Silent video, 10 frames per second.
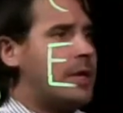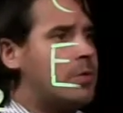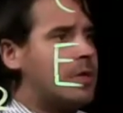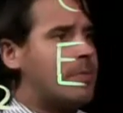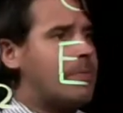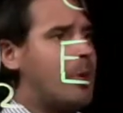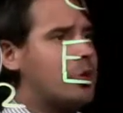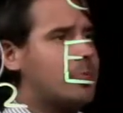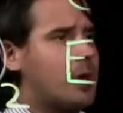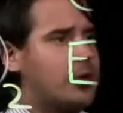equilibrium
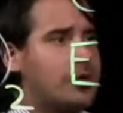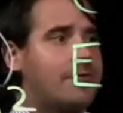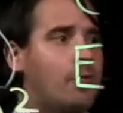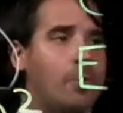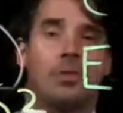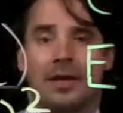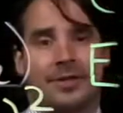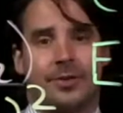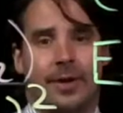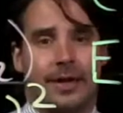partial pressure is 4 plus
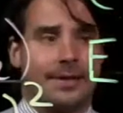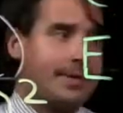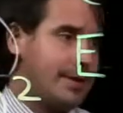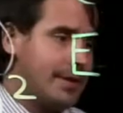2x.